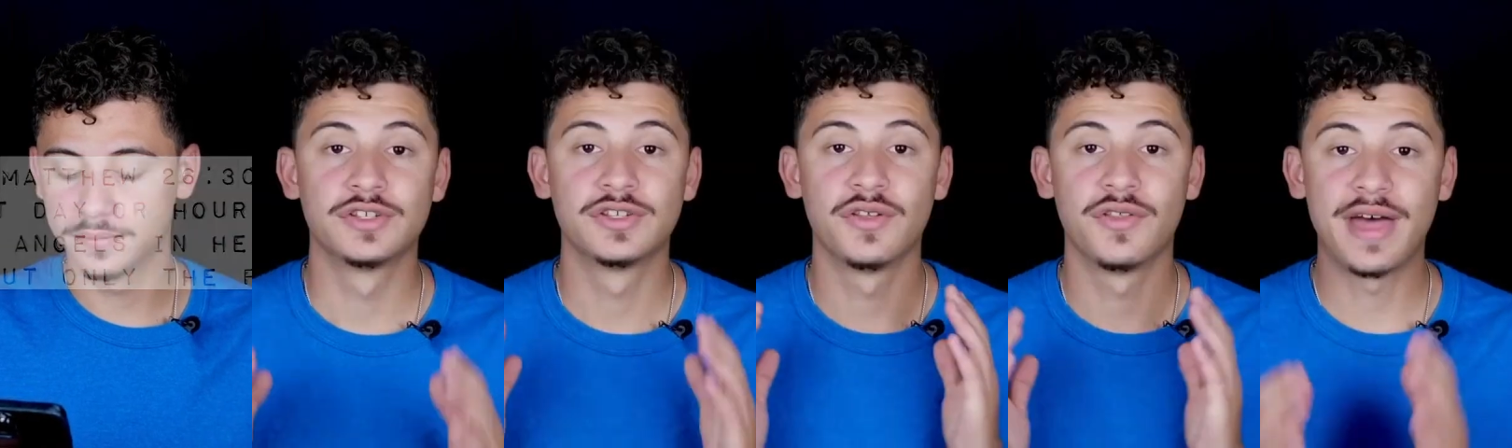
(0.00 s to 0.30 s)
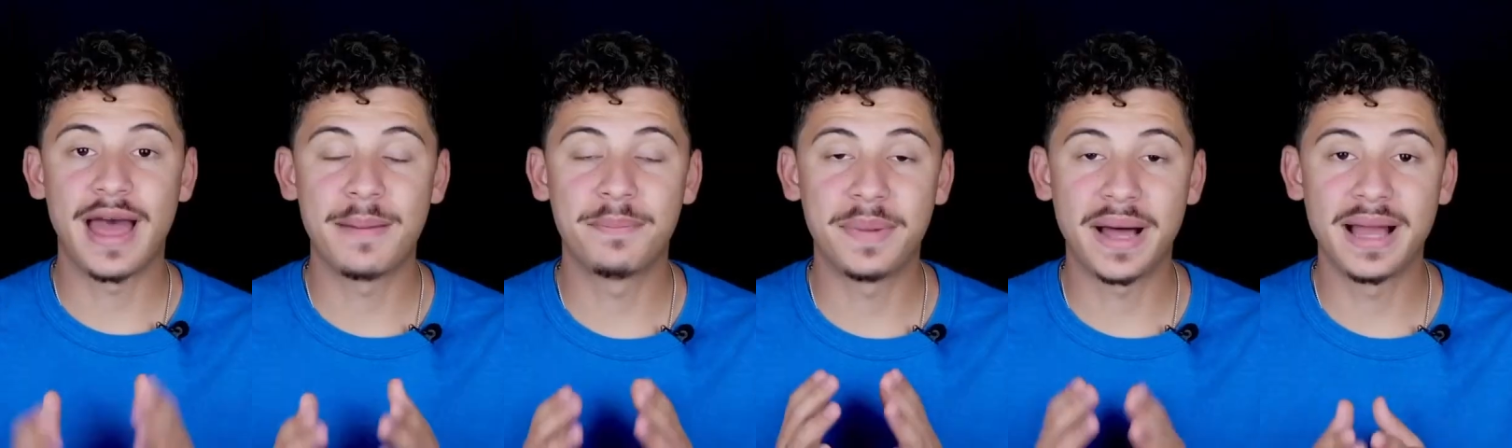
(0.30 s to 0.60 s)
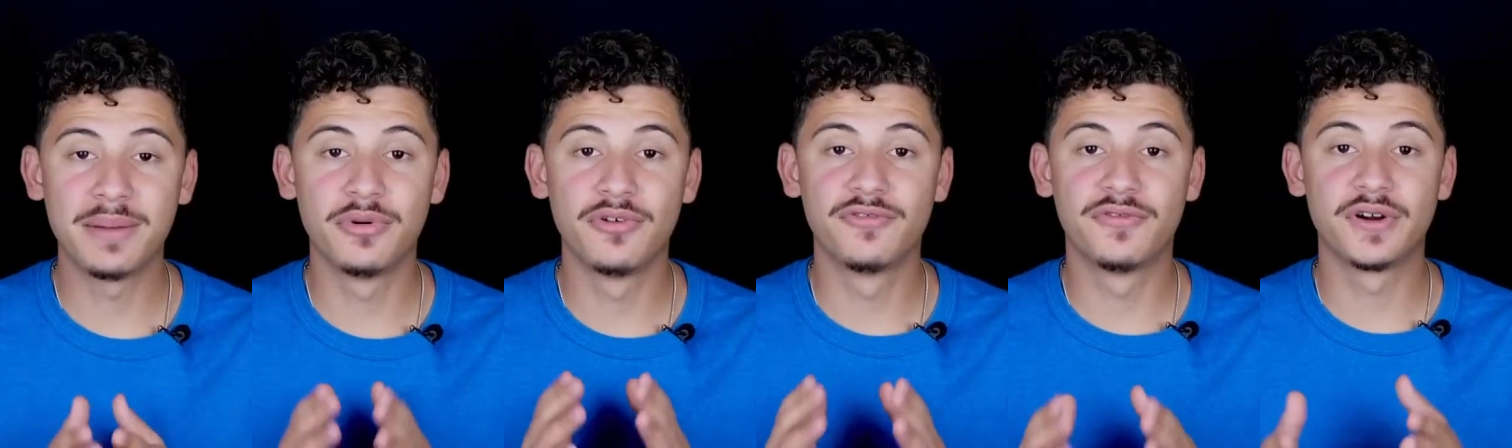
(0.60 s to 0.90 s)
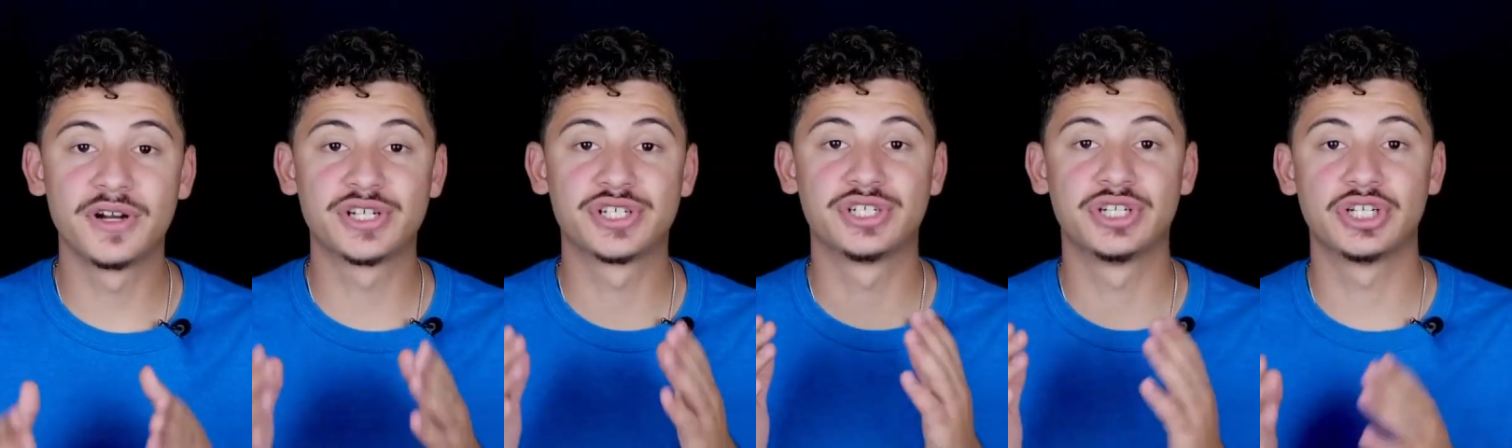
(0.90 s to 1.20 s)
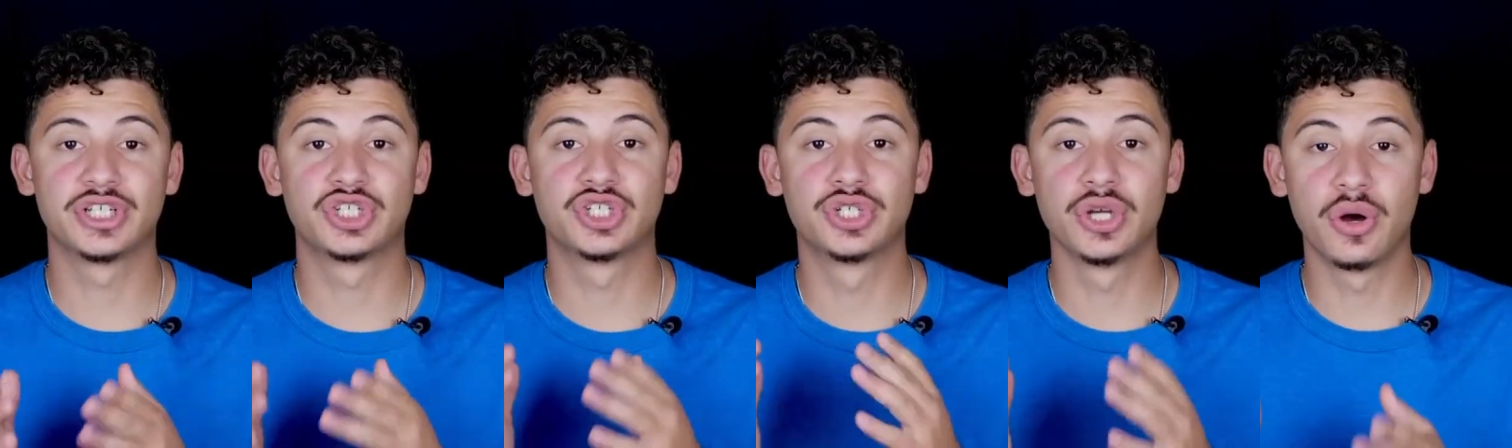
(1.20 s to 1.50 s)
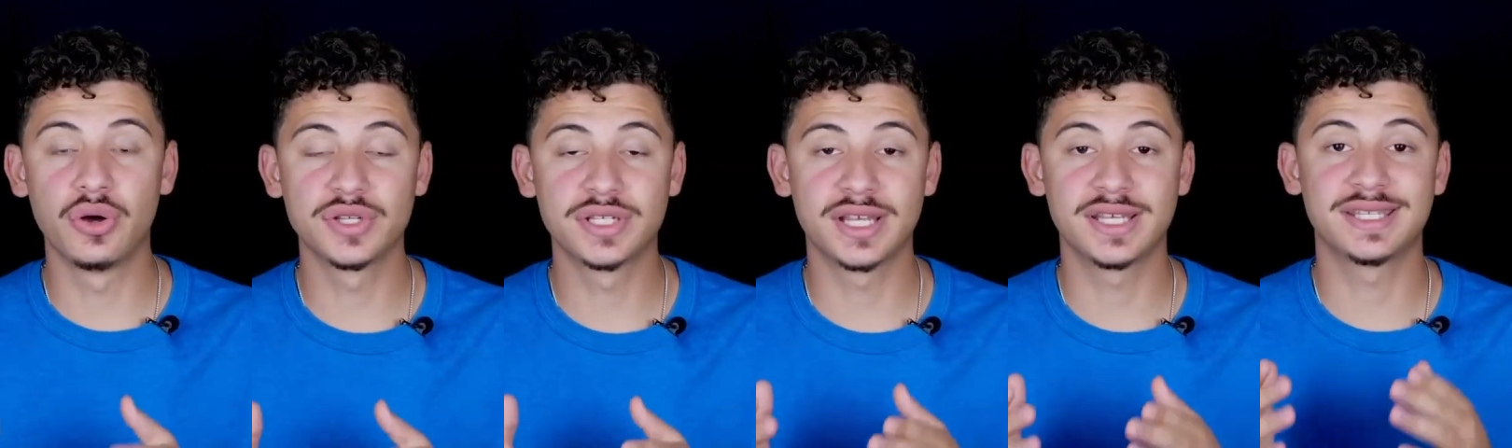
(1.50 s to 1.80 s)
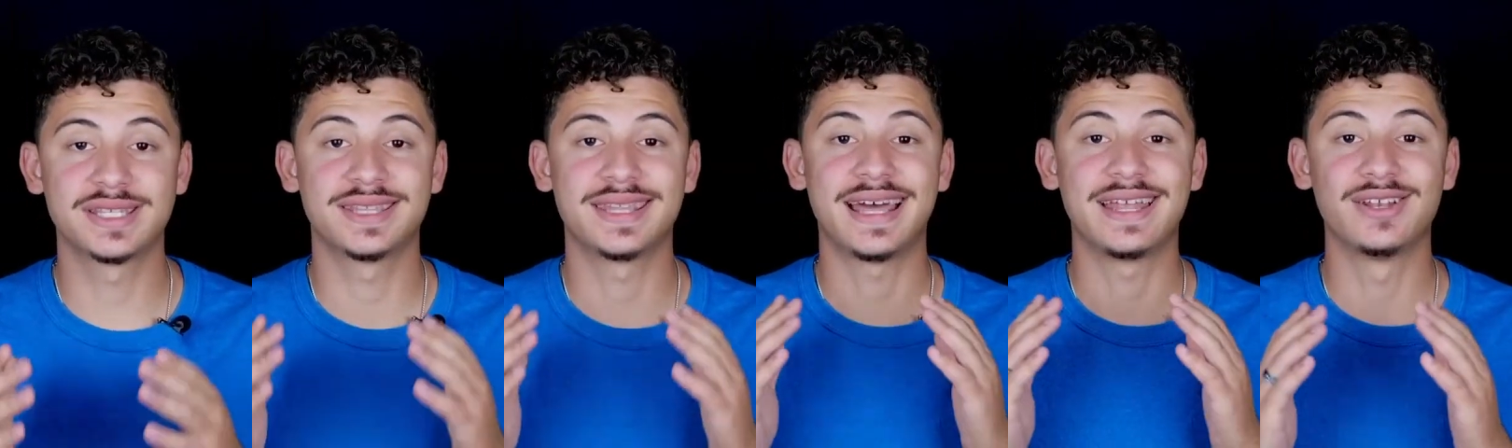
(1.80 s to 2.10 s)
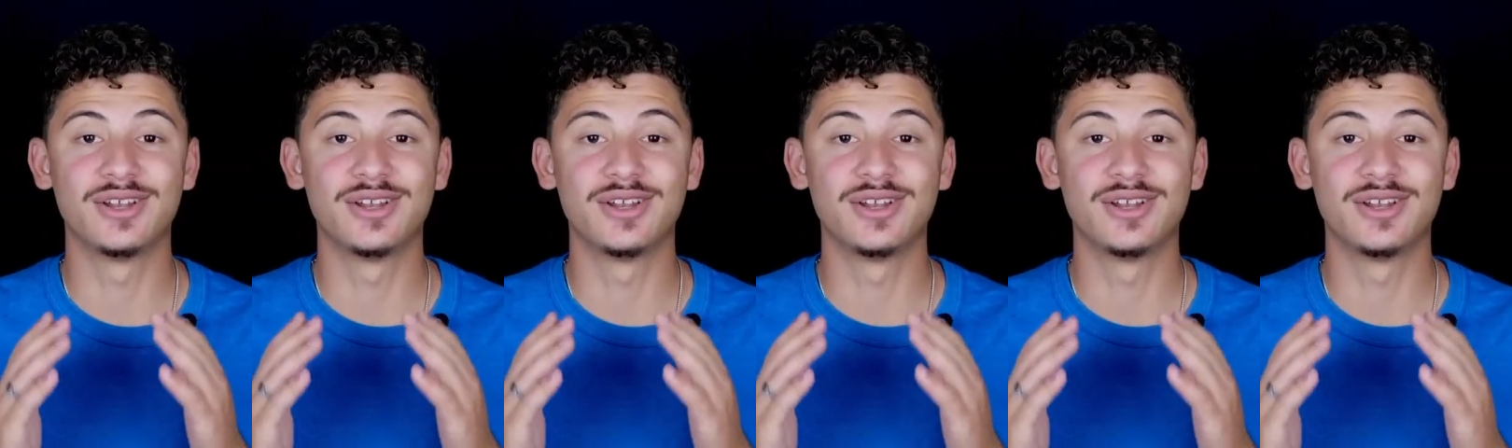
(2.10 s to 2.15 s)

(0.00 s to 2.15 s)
So that Bible verse just shows us that